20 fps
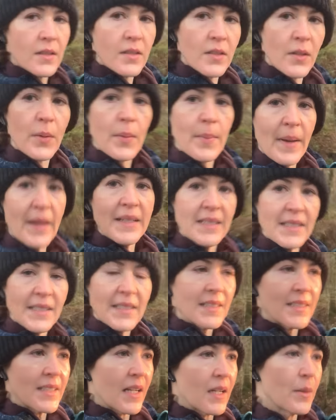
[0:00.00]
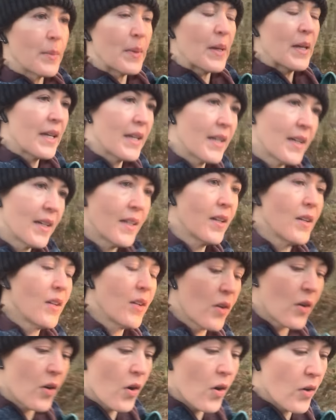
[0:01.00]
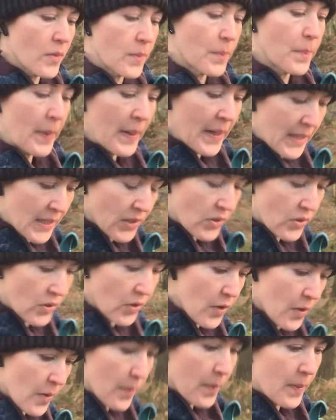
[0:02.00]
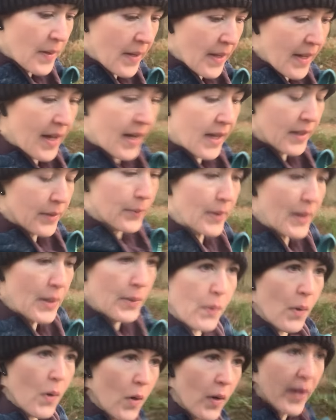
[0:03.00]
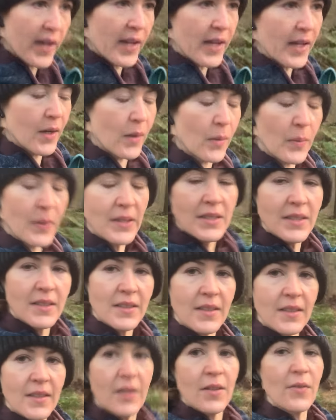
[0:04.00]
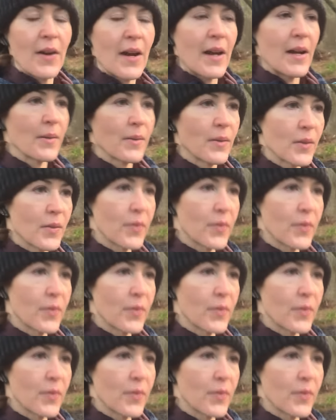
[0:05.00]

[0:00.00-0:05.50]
So we made it to Delamere, got pitched up, and I'm now walking Winston around the